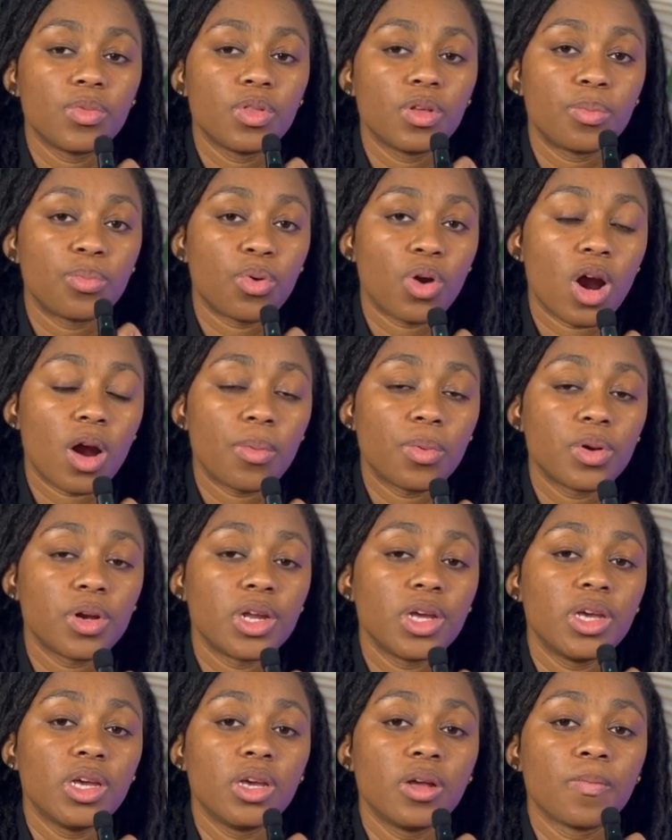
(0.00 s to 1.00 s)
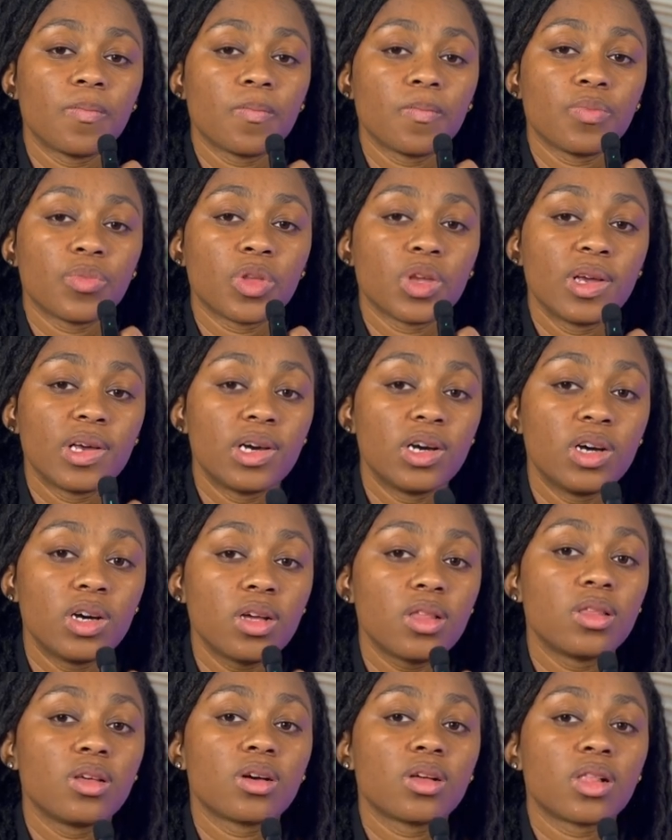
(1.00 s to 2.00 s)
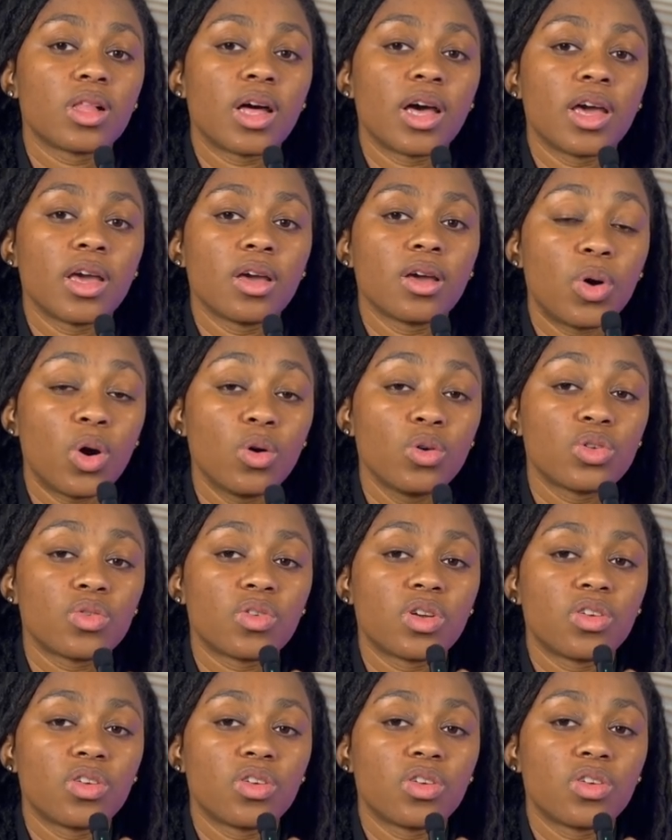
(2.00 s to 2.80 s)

the property could look like post